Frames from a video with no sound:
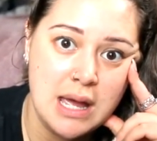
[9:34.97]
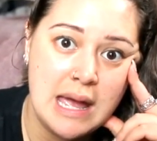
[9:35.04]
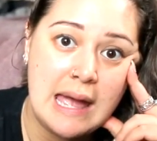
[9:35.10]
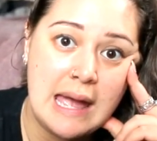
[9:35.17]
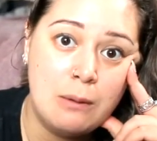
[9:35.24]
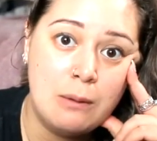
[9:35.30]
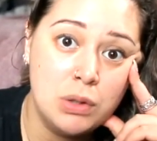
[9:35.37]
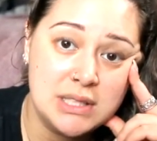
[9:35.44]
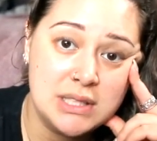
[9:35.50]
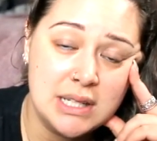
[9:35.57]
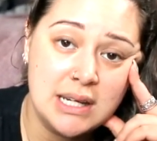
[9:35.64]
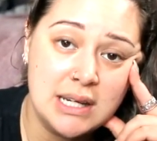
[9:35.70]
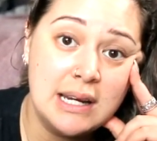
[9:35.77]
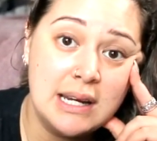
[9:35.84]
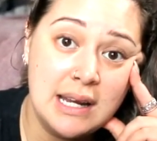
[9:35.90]
and we did,
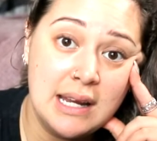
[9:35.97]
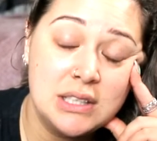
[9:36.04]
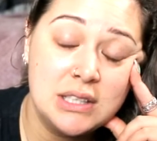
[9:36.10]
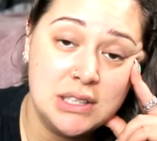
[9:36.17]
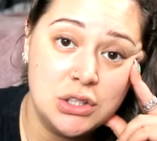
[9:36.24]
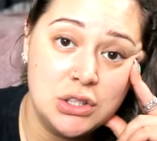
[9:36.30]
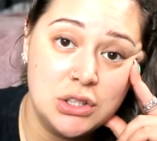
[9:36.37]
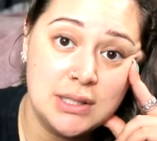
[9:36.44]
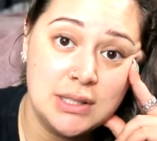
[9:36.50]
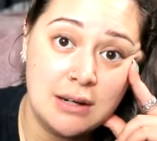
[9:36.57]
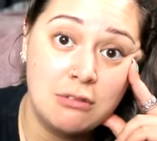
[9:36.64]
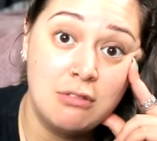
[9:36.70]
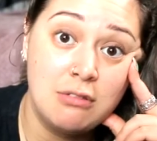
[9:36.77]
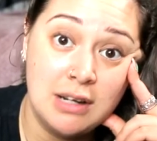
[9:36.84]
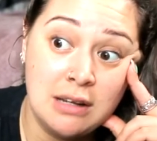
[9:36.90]
and it actually turned out
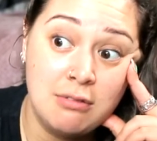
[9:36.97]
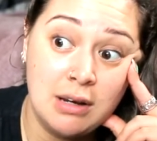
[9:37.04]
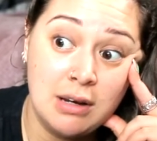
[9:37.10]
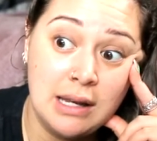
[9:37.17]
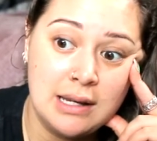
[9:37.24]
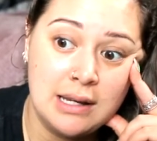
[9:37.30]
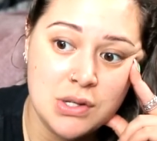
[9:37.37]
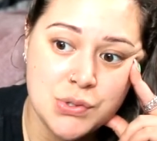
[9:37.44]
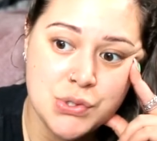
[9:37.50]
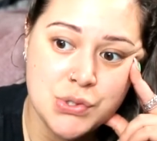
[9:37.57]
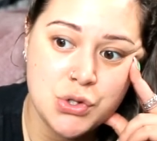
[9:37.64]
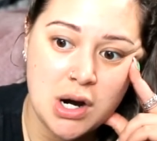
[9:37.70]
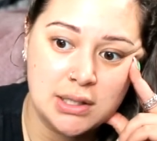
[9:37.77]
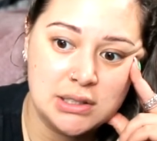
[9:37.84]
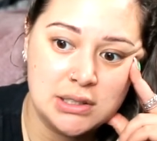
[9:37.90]
really, really
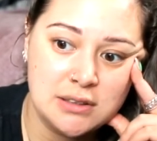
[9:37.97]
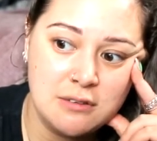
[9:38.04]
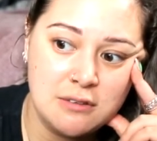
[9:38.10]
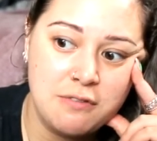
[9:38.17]
constructive.